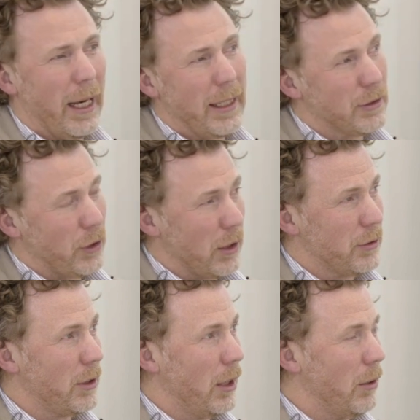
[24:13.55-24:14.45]
And it's
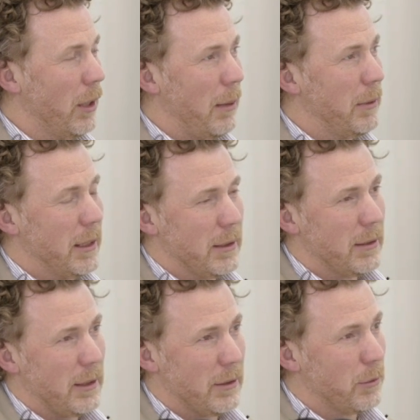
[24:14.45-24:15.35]
also, I mean,
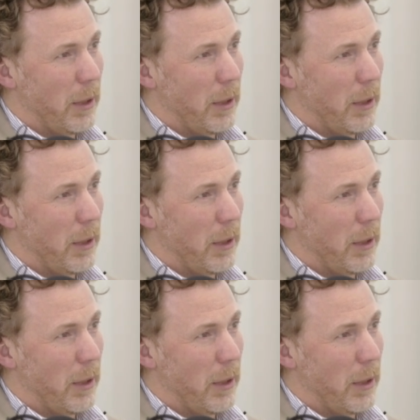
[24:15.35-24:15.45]
it's